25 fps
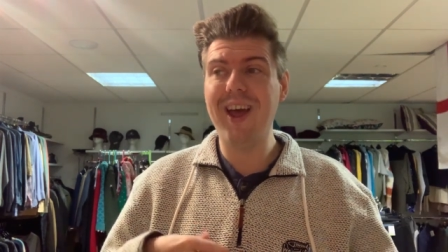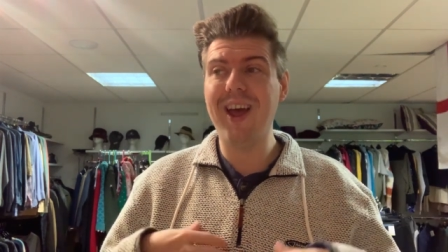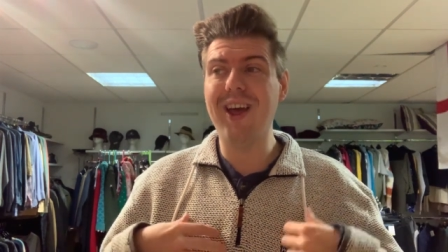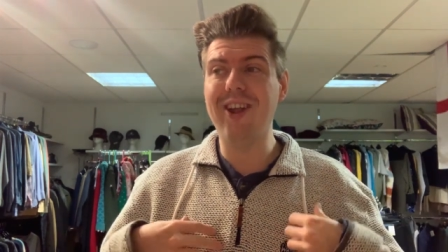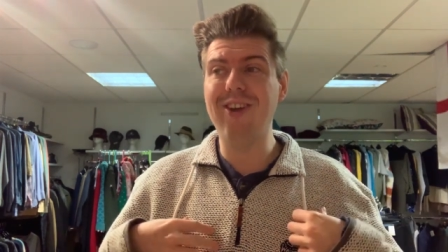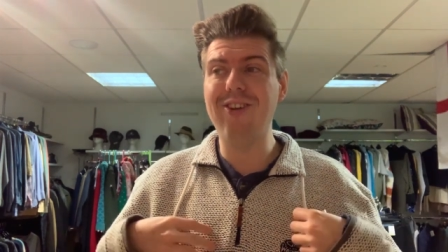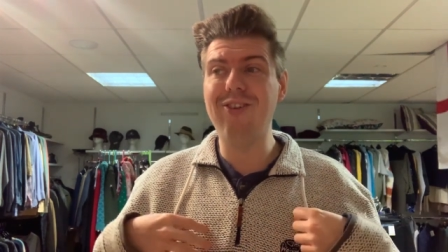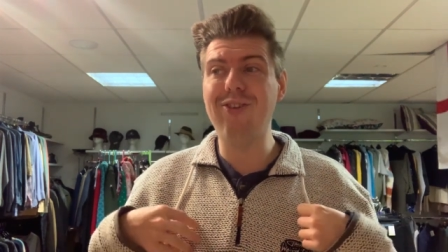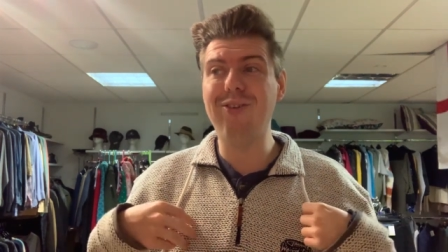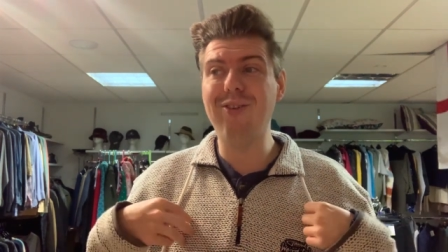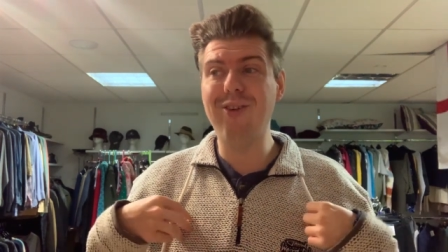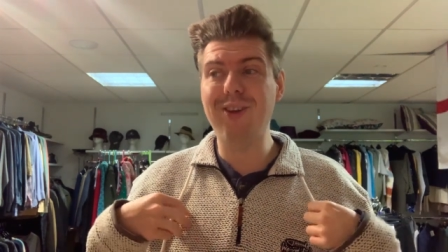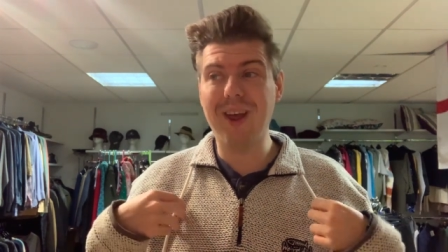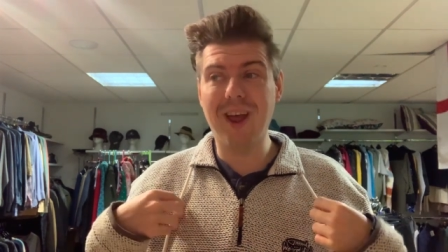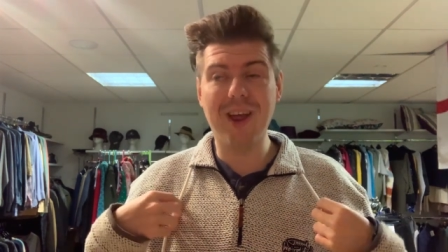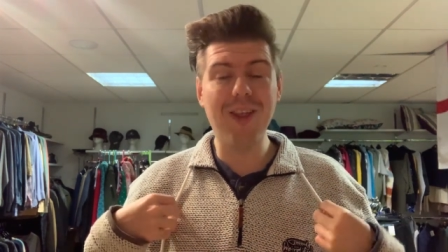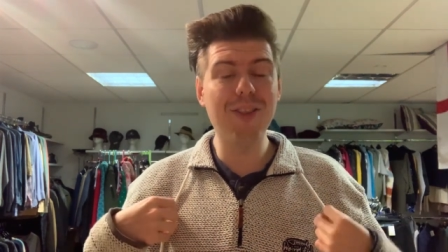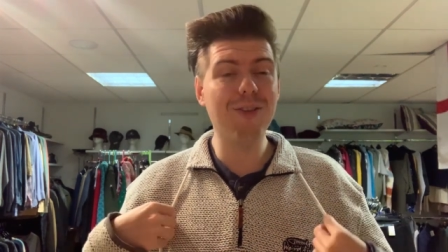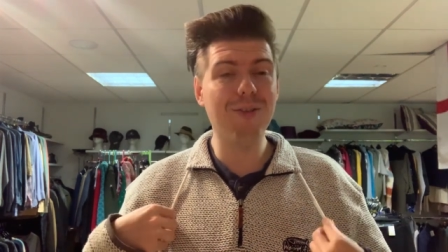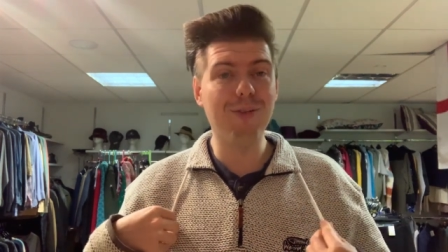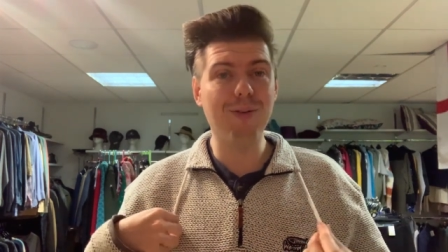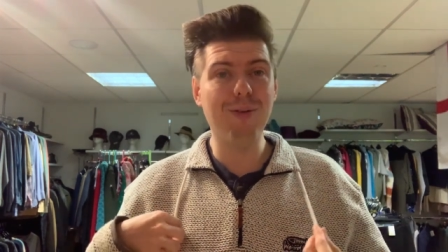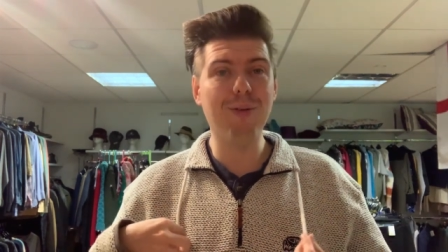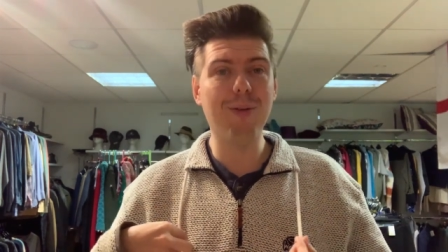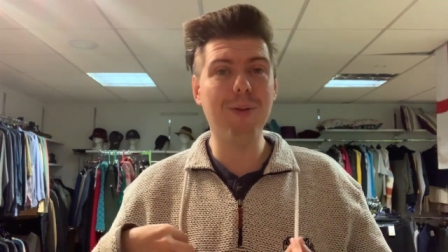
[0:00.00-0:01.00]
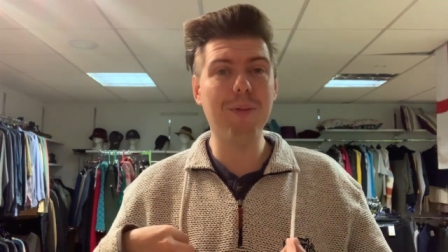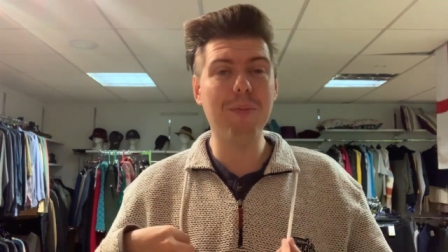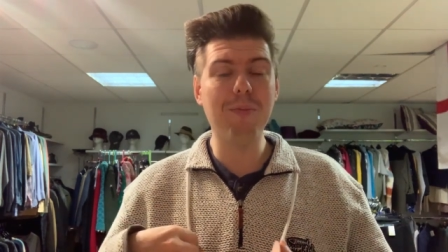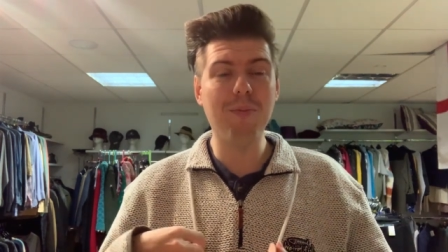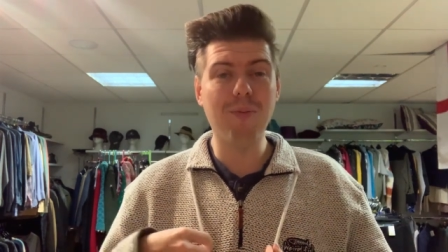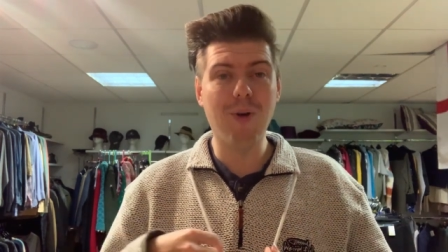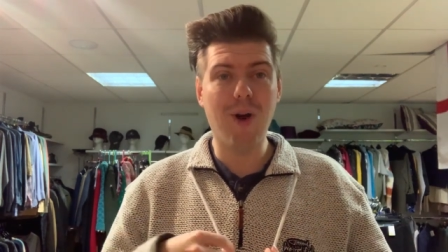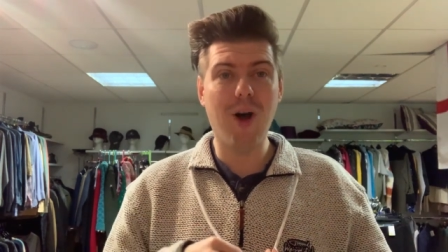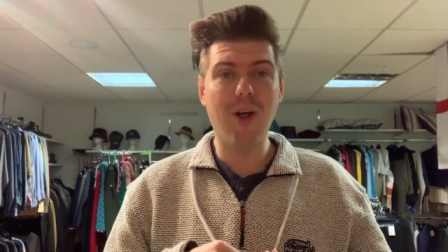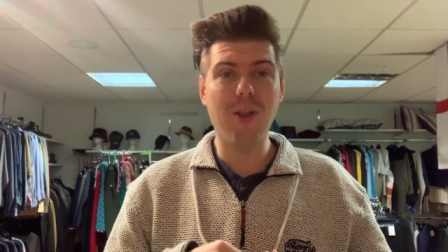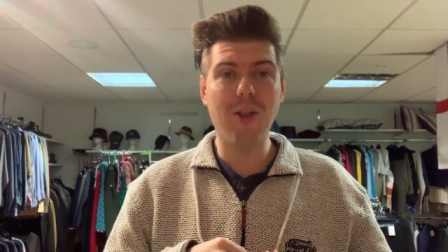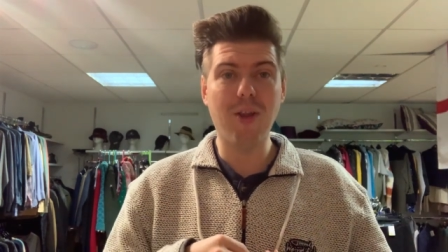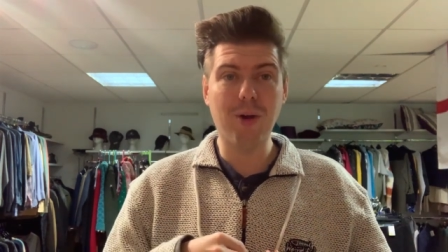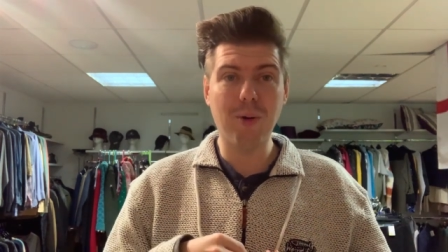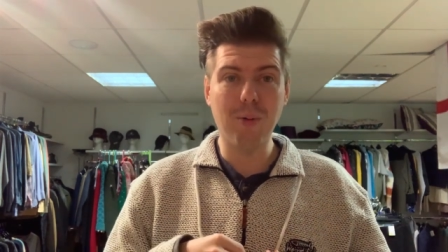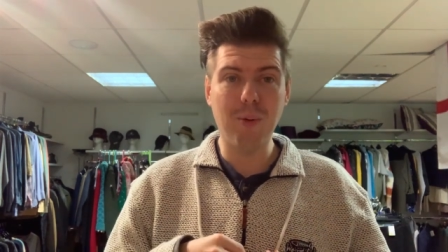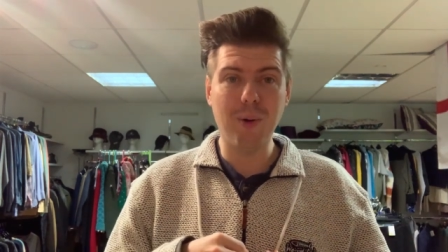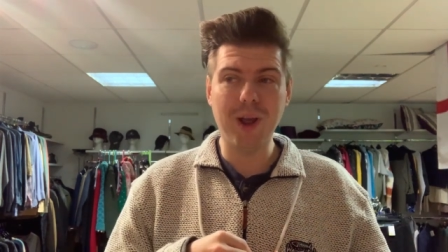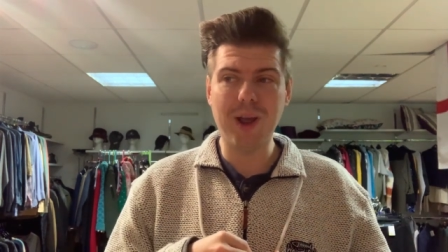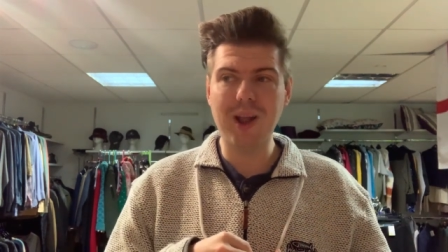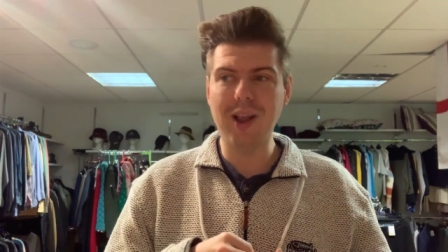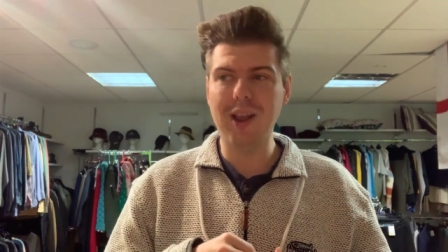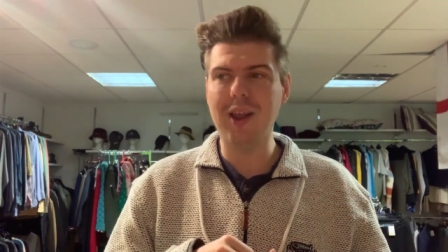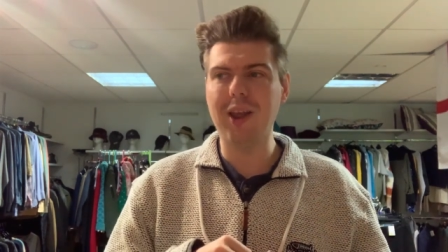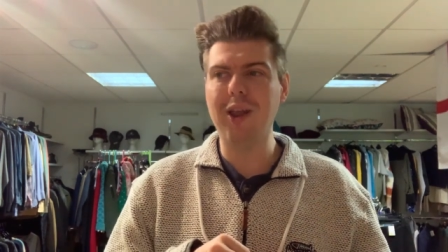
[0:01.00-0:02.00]
and you get through them rather
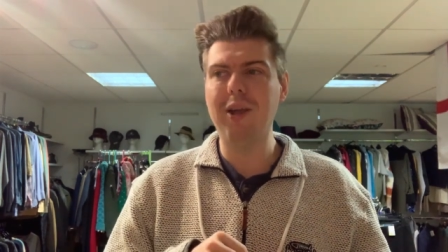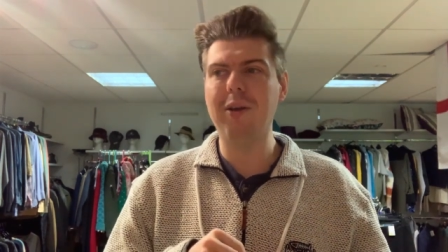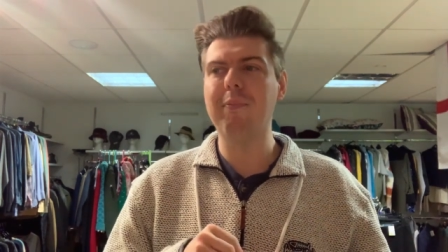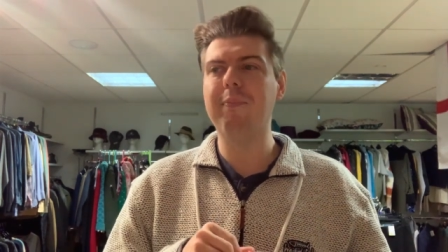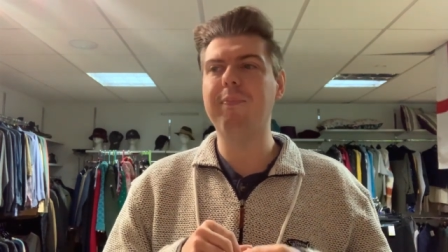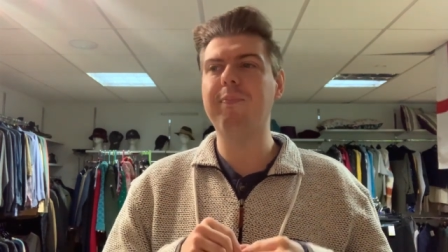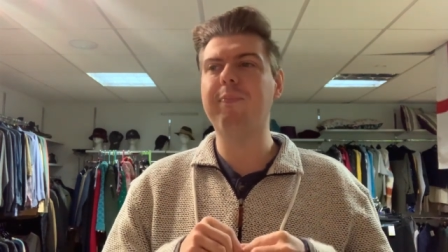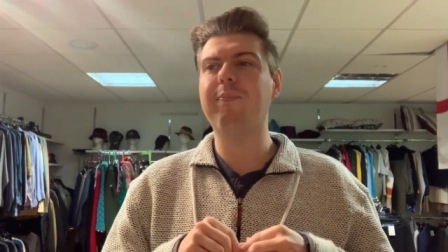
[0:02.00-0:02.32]
quickly.